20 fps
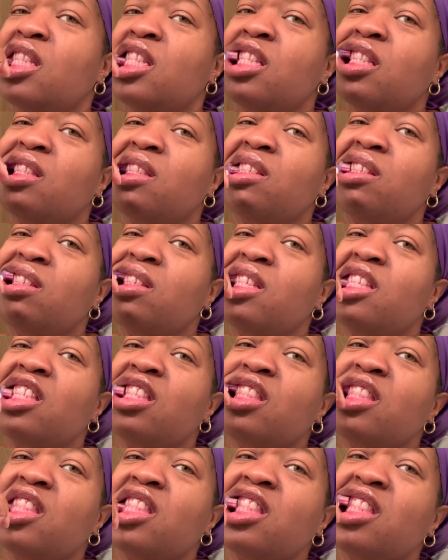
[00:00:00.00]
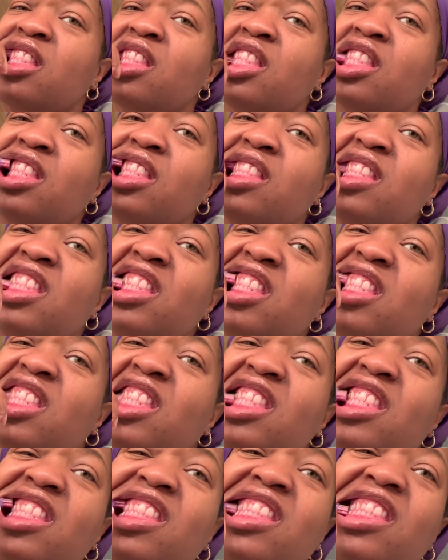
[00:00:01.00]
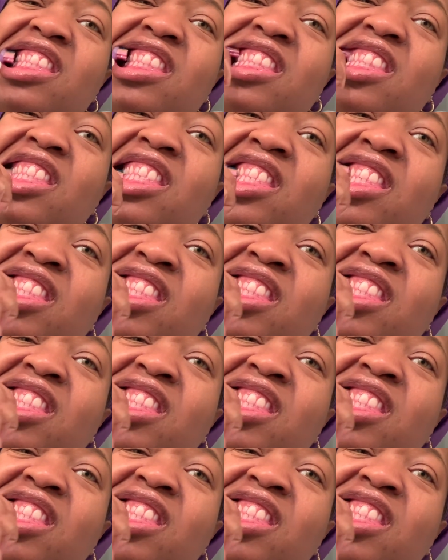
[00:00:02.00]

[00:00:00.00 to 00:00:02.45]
from the wine. It wasn't your